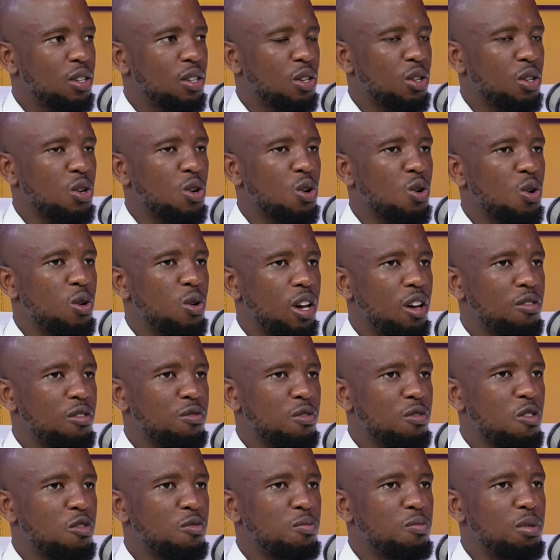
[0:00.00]
you know, of,
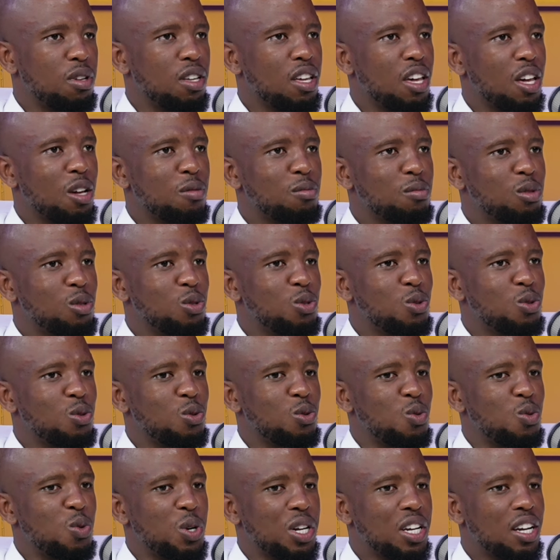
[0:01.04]
of being able to
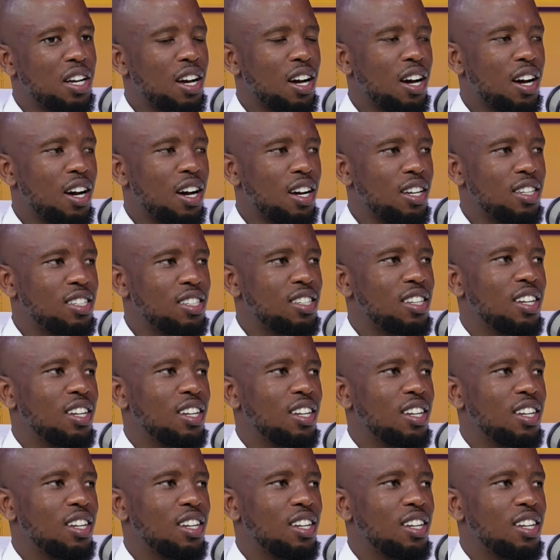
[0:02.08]
work hard